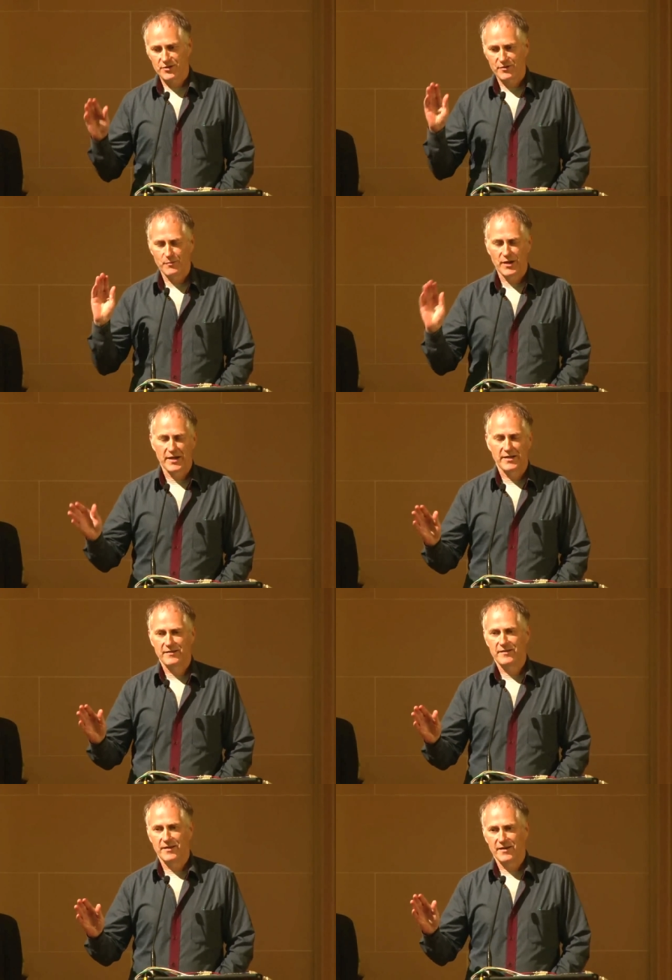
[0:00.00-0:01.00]
You can buy
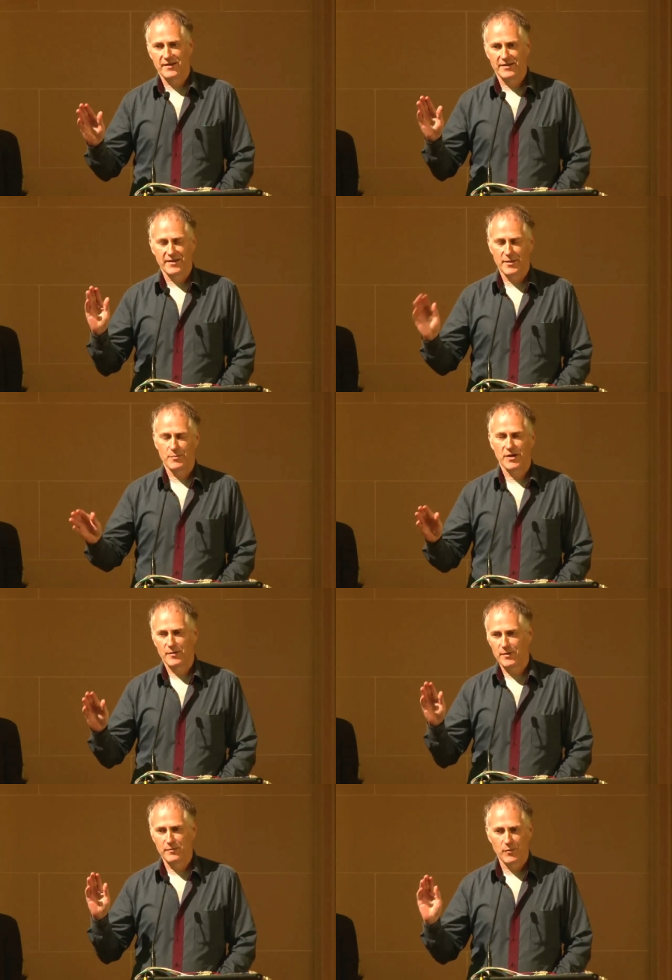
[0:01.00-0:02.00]
it uh, in
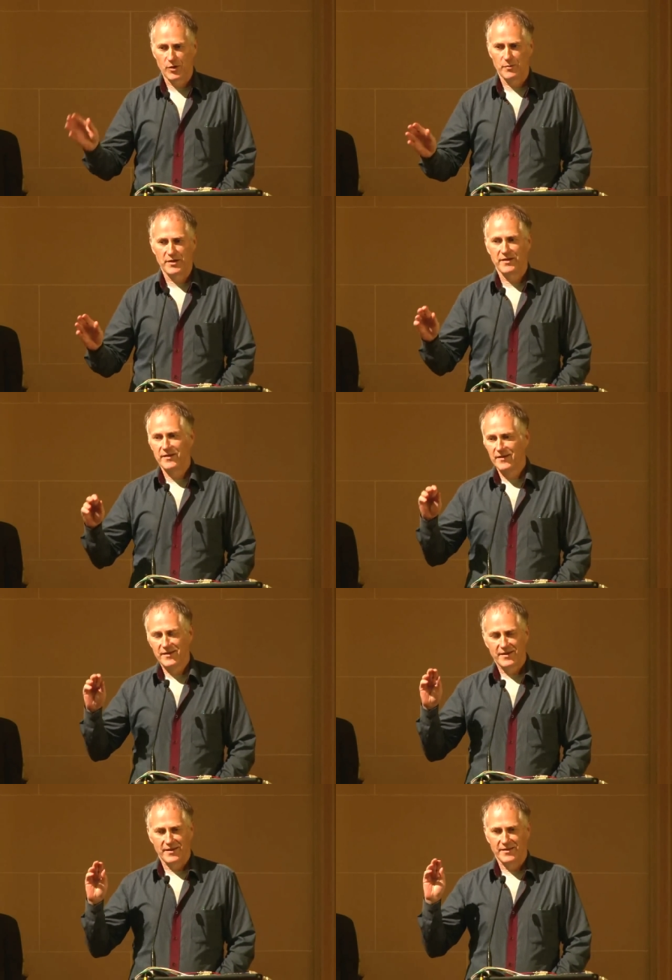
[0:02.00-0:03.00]
EPUB, in Mobi,
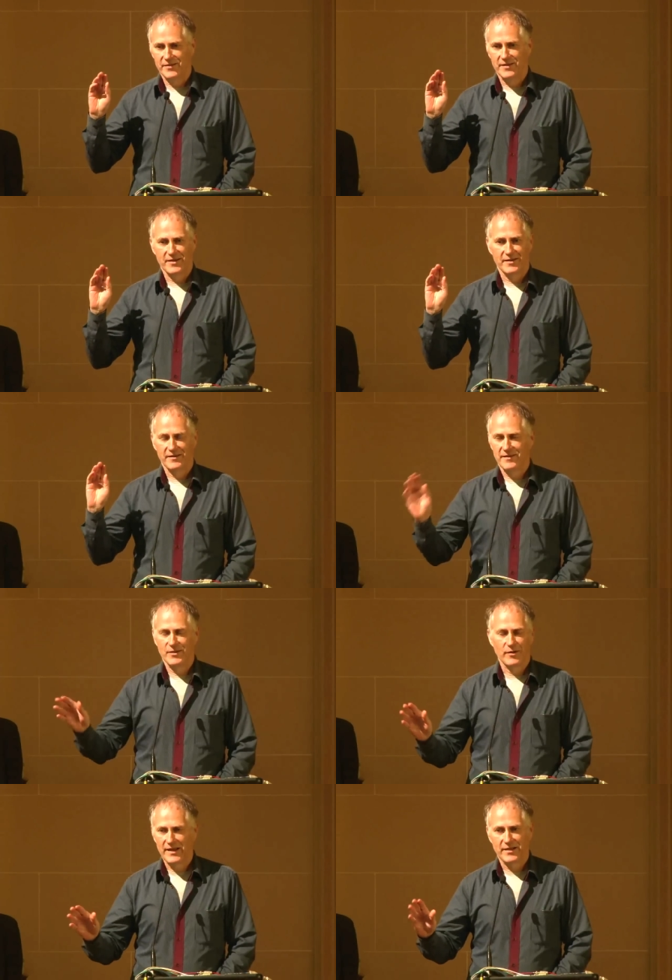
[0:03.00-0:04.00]
in uh, you
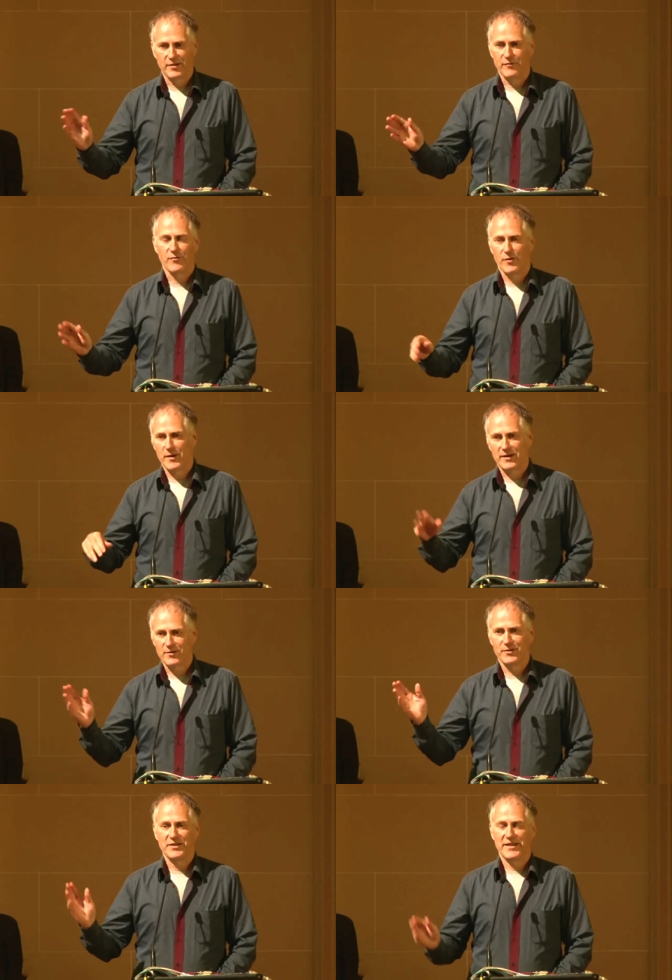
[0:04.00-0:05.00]
know any other format,
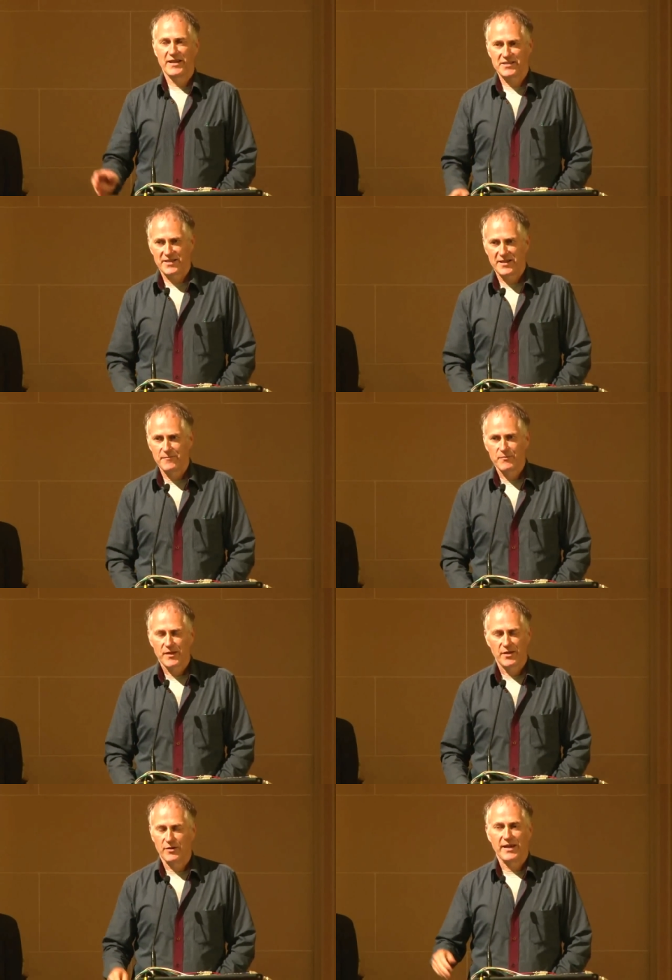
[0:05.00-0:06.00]
including Daisy.
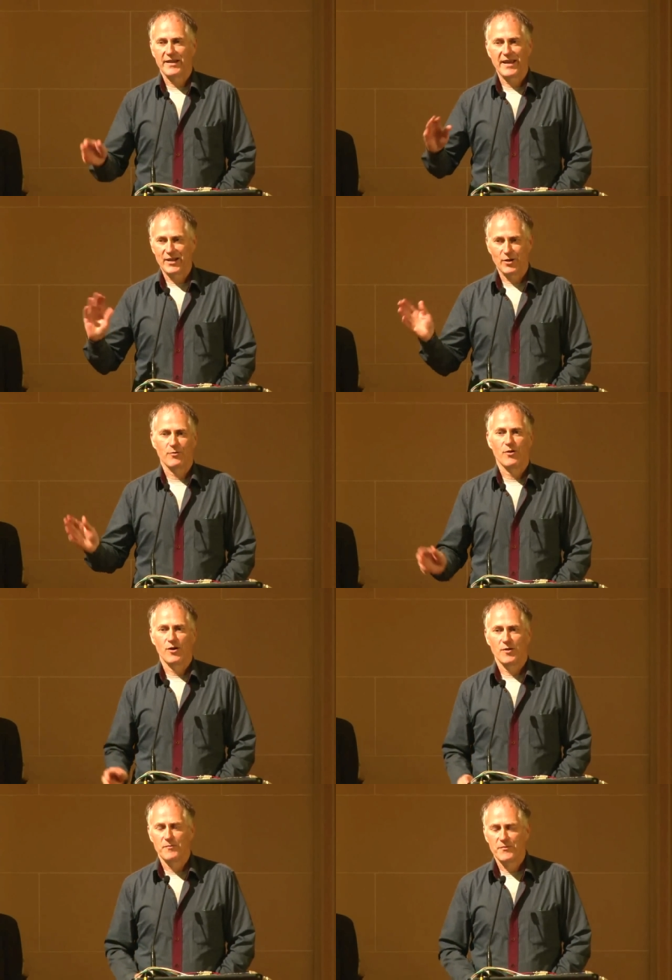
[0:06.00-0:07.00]
You can get any or all.